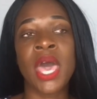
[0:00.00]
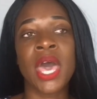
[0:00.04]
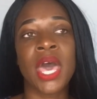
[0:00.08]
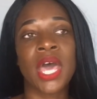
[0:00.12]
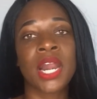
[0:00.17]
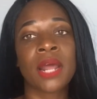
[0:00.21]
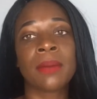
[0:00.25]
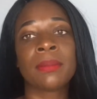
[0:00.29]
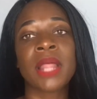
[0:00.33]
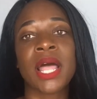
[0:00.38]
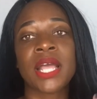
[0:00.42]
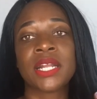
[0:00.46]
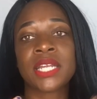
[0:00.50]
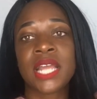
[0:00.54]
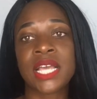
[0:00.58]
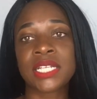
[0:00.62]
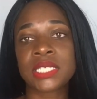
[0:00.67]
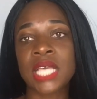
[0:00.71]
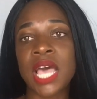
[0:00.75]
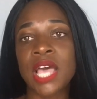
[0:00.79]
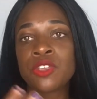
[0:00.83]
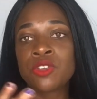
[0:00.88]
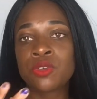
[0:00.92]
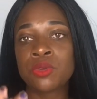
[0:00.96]
And I'm like,
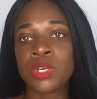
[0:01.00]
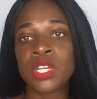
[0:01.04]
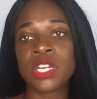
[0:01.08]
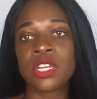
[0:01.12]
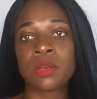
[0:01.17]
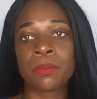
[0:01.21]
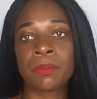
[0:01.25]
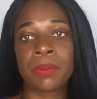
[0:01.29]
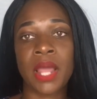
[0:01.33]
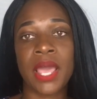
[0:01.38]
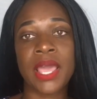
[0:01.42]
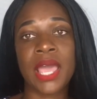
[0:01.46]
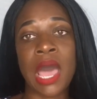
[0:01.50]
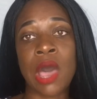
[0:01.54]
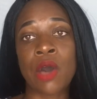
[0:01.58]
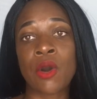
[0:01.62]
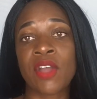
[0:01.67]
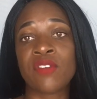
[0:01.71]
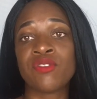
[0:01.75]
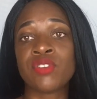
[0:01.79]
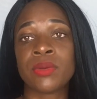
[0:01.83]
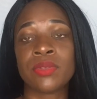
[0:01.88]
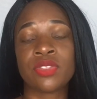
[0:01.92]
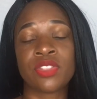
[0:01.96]
that's how you need to play out
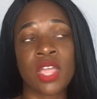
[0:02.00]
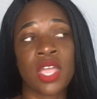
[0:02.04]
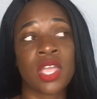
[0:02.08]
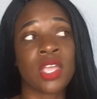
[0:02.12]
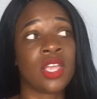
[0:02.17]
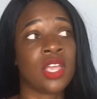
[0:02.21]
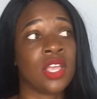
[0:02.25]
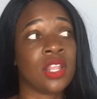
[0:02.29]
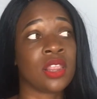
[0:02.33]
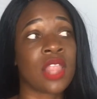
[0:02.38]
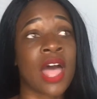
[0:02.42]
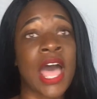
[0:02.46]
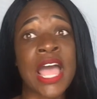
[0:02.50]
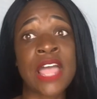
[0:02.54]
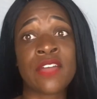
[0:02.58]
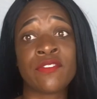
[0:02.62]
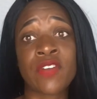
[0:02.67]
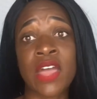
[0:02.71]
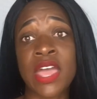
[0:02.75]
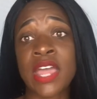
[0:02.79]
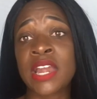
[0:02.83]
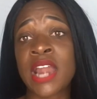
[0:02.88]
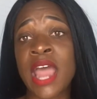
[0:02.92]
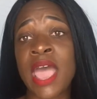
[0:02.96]
everything in
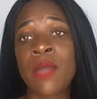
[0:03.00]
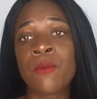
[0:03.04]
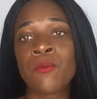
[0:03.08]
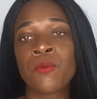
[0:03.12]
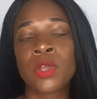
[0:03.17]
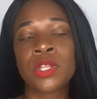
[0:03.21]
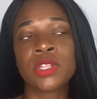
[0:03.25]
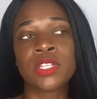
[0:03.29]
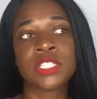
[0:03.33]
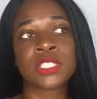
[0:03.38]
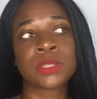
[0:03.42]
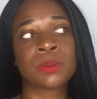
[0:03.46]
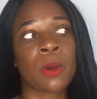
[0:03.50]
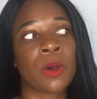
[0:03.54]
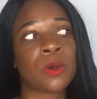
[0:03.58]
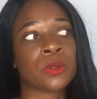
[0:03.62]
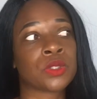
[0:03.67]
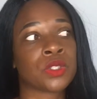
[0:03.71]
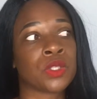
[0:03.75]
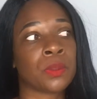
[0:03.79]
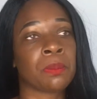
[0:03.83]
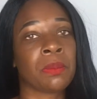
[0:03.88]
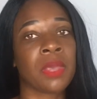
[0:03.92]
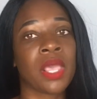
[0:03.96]
life. And that really
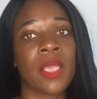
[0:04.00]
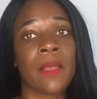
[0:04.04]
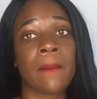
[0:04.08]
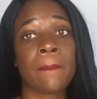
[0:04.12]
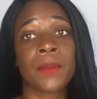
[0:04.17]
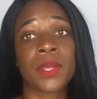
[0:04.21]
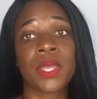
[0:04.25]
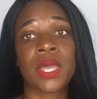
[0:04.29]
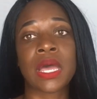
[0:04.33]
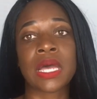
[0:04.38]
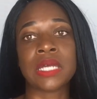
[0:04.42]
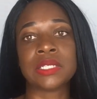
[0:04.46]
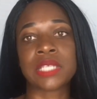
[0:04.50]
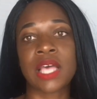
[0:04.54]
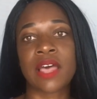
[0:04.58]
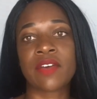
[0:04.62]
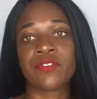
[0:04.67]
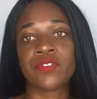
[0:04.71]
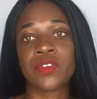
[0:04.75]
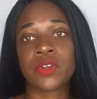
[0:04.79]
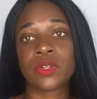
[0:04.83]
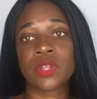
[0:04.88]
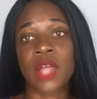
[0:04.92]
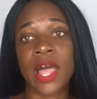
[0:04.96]
spoke to me, because I
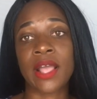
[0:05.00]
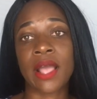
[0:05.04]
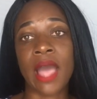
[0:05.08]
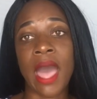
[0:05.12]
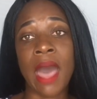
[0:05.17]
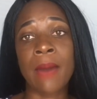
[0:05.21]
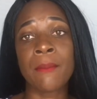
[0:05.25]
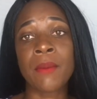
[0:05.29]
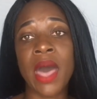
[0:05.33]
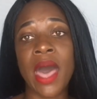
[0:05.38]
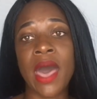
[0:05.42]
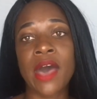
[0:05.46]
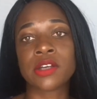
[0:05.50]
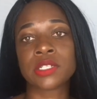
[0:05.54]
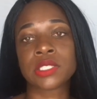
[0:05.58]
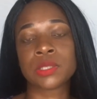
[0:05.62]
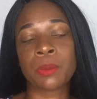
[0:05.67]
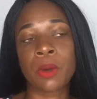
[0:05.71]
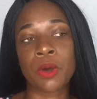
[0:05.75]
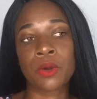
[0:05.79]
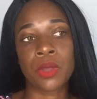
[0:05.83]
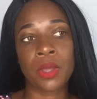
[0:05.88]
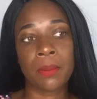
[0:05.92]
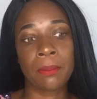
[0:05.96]
feel like I'm an
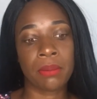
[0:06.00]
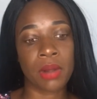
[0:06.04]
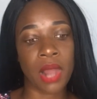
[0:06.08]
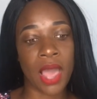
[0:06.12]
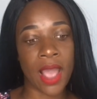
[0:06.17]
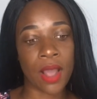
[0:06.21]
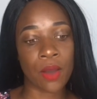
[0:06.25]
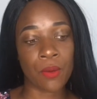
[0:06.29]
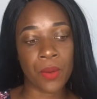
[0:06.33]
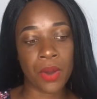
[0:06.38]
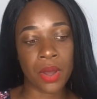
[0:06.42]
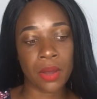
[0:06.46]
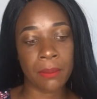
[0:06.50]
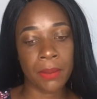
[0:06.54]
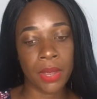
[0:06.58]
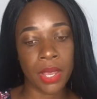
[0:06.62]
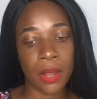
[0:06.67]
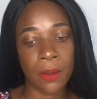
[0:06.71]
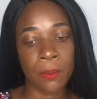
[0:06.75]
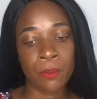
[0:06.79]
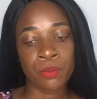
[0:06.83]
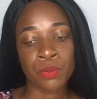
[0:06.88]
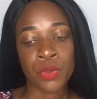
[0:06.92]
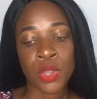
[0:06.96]
outspoken black
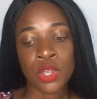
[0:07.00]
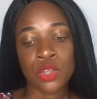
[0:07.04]
woman.